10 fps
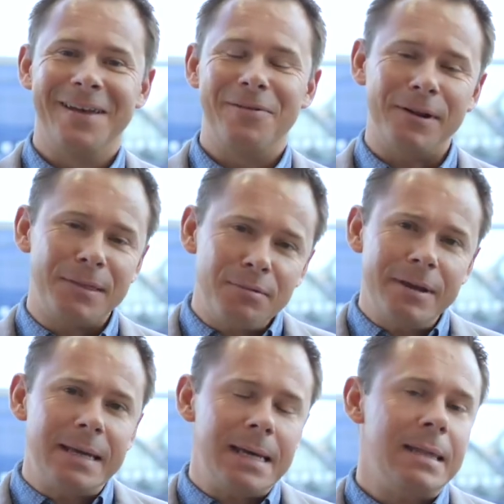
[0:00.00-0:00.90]
There are
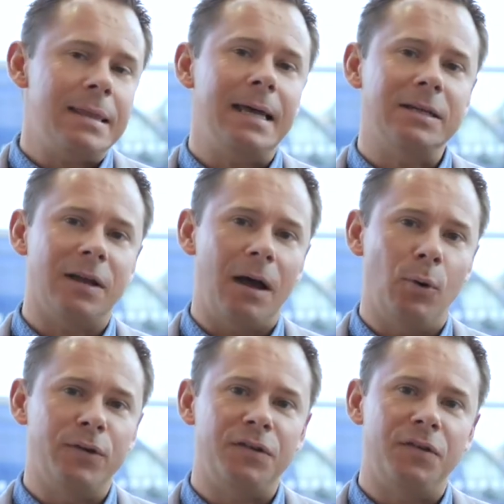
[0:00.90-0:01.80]
3 key things that I
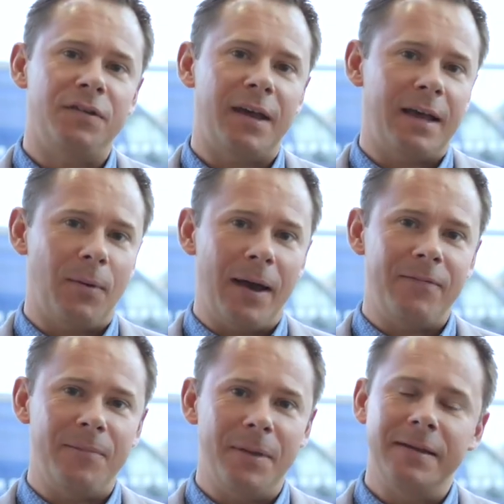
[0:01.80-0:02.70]
wanted you to take away
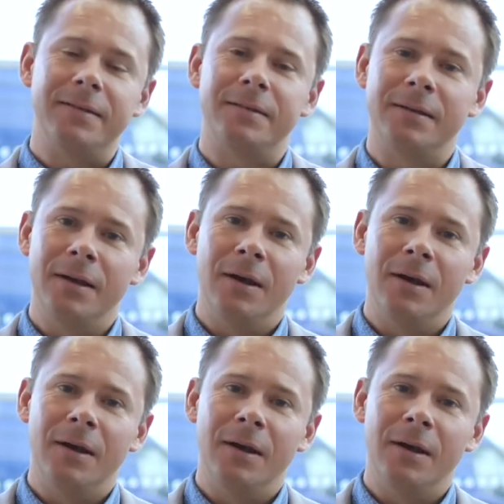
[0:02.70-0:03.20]
from this.